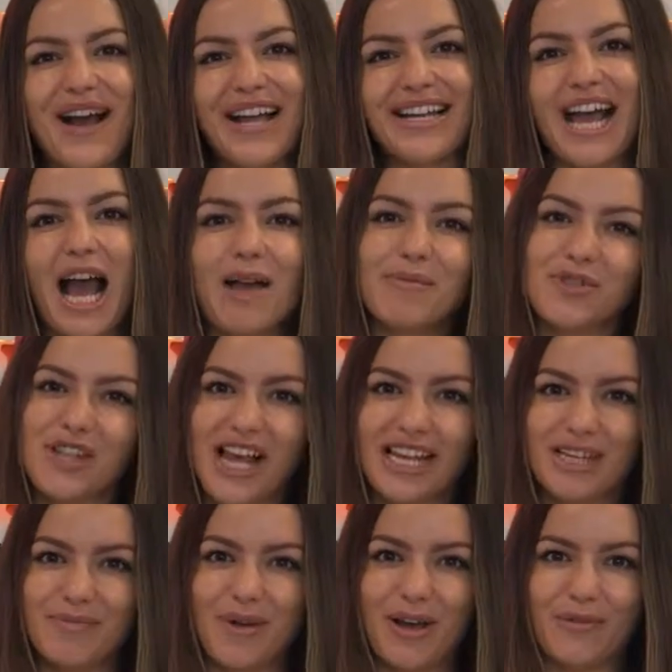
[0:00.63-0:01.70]
everyone, I'm
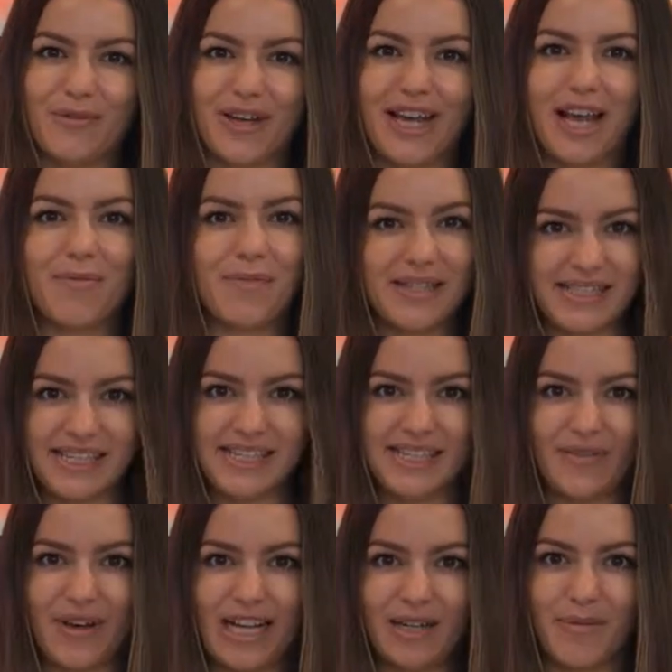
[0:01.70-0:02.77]
Charlotte Murphy, a
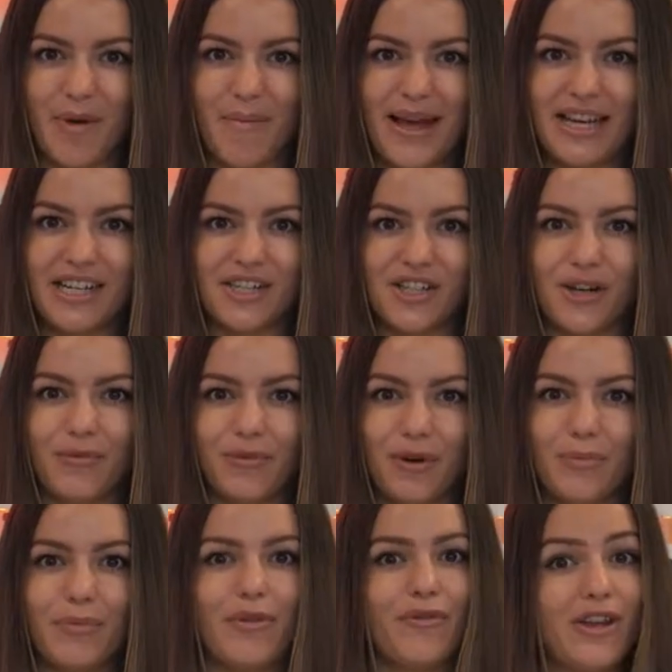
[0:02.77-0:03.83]
Business Development Manager
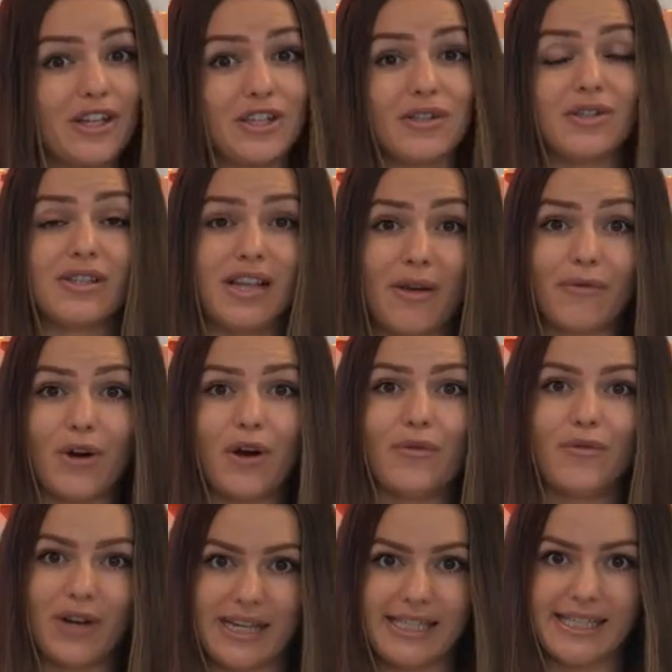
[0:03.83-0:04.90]
from Professionals
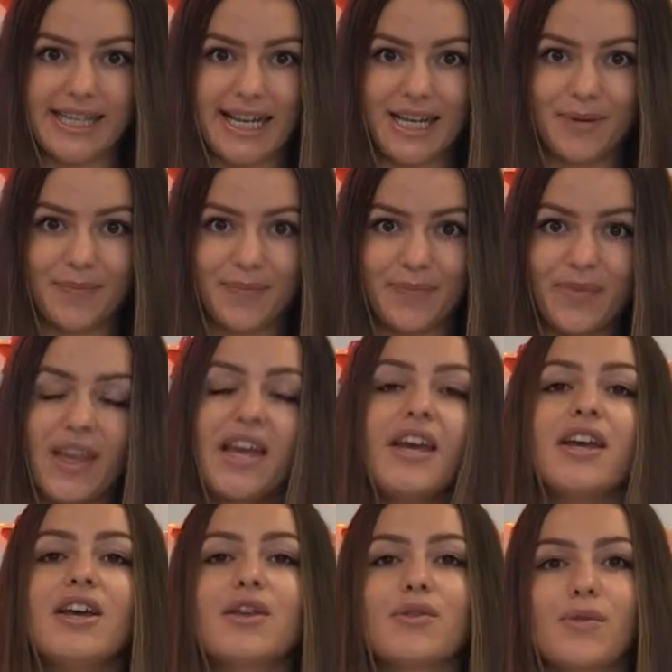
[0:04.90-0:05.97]
Lovegrove Realty.
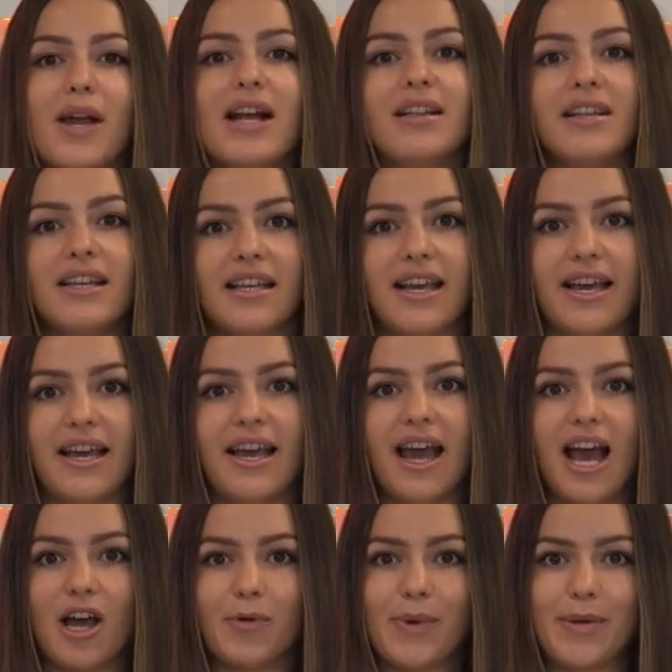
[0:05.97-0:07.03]
Throughout the year,
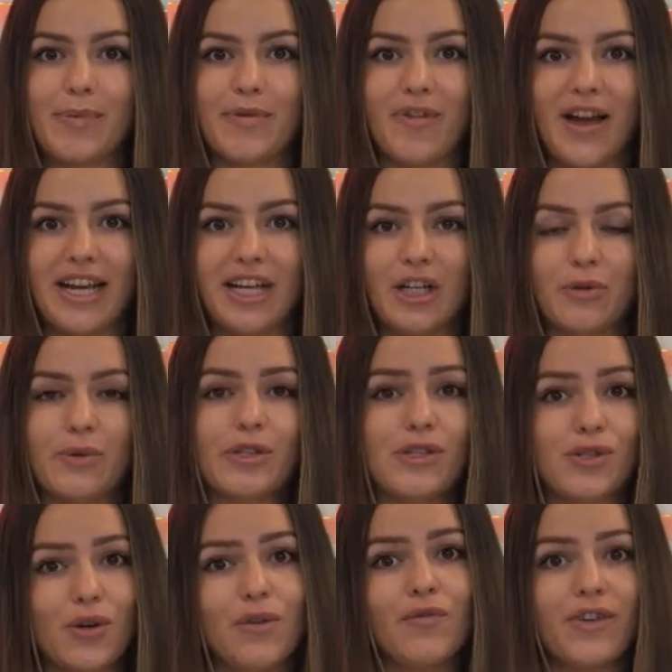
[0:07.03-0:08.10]
I'll be providing you with
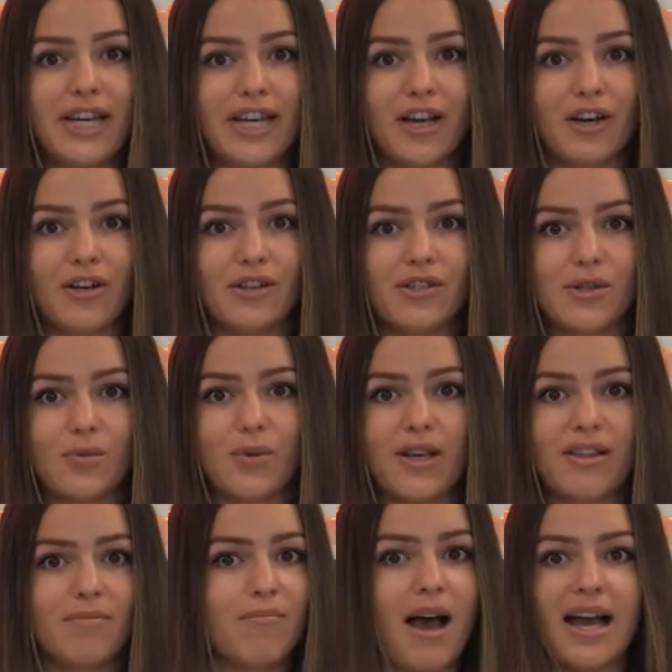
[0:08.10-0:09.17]
short videos
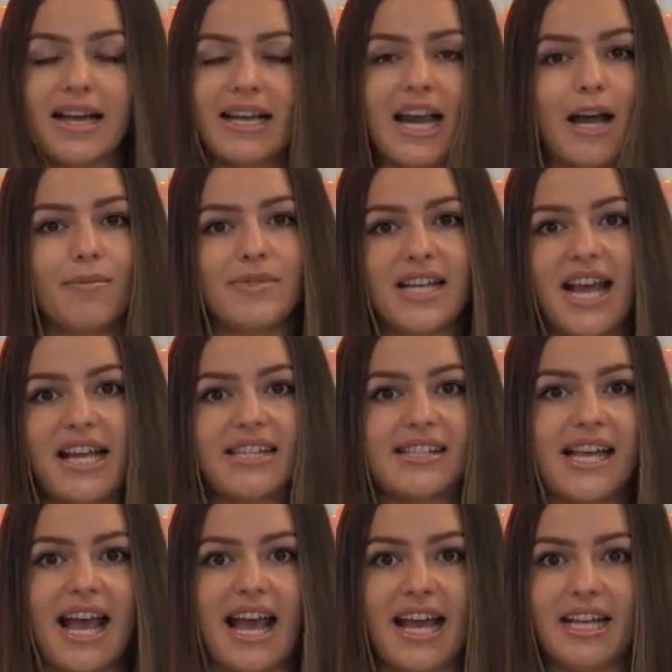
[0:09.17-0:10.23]
with market
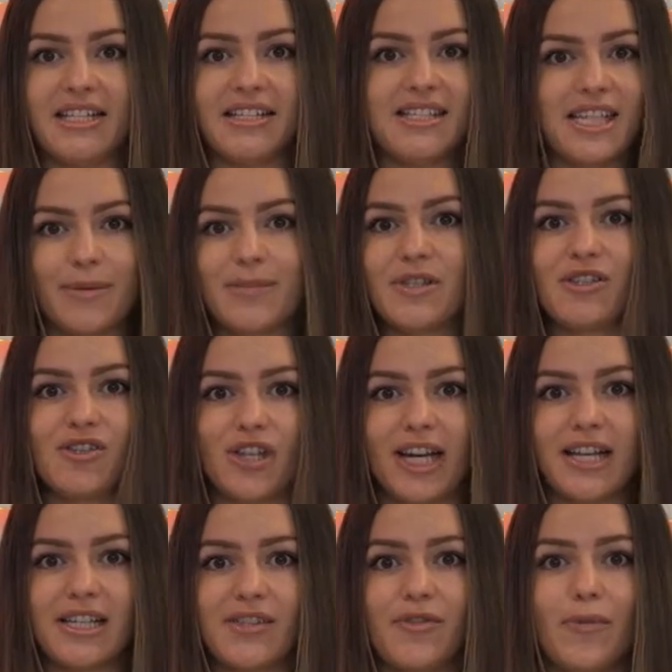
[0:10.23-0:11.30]
updates and tips and
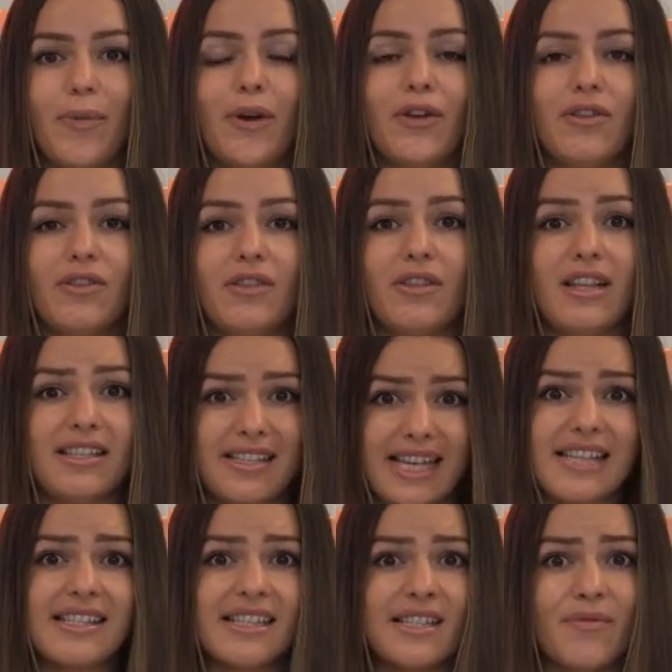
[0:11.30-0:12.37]
tricks for both
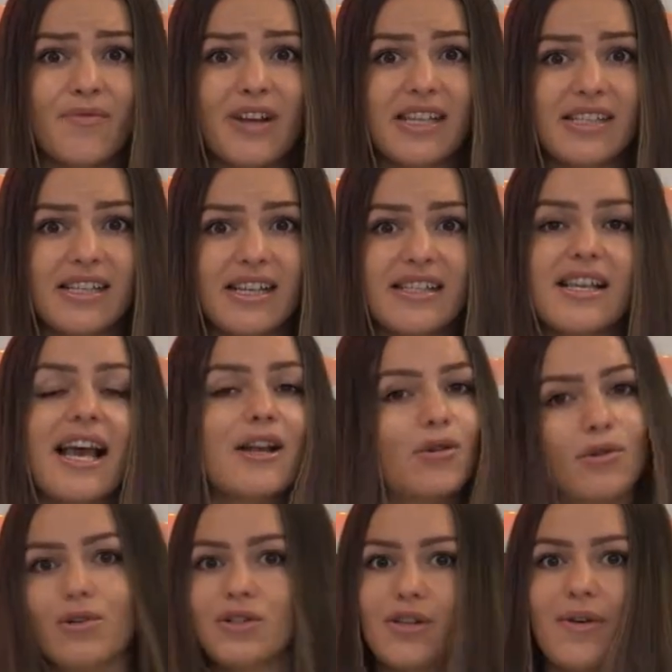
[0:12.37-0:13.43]
seasoned investors and
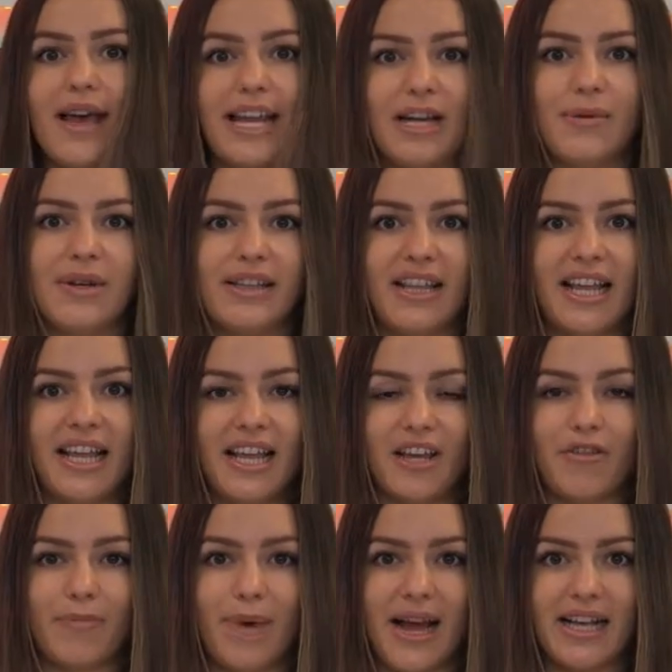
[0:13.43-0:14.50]
also anyone
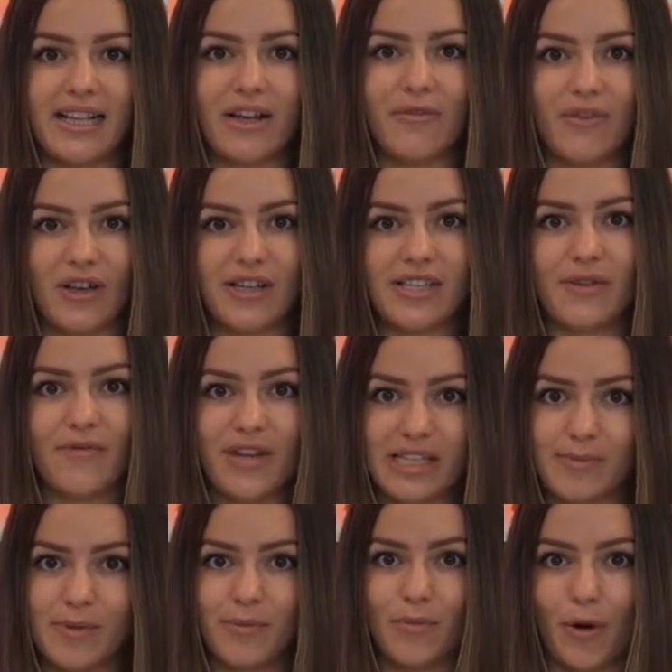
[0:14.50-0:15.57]
thinking of buying their first
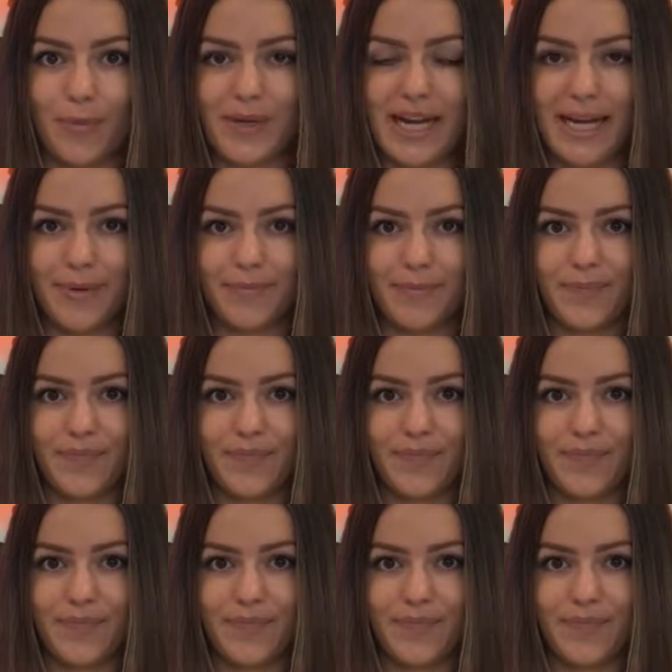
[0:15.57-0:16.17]
investment property.